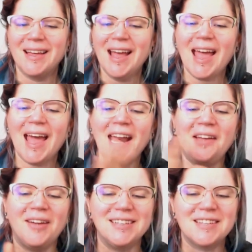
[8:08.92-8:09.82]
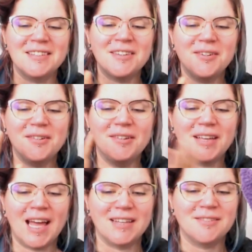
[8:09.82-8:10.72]
Anyways, so
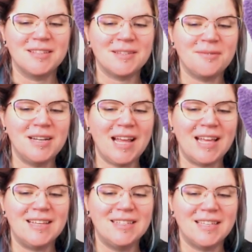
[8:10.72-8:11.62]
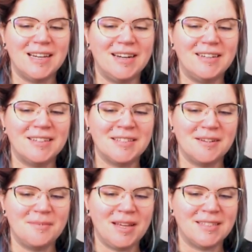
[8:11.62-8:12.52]
yeah, so this one is their
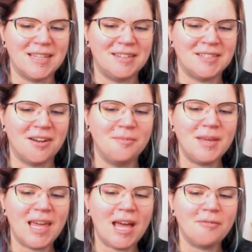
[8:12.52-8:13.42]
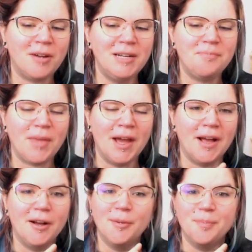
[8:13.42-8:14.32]
zombie cat
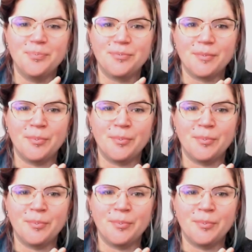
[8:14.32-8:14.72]
one.